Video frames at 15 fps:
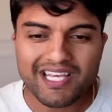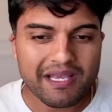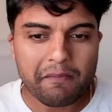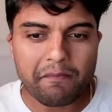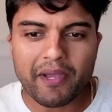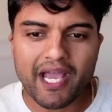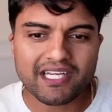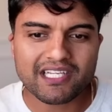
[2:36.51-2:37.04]

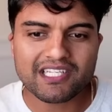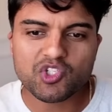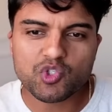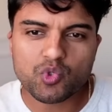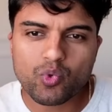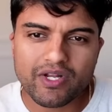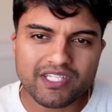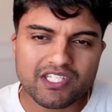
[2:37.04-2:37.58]
back in
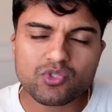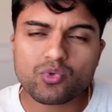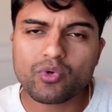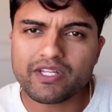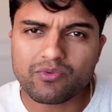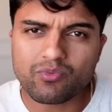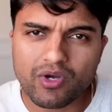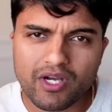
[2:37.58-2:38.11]

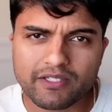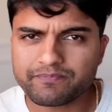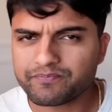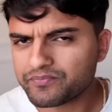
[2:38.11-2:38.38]
2021.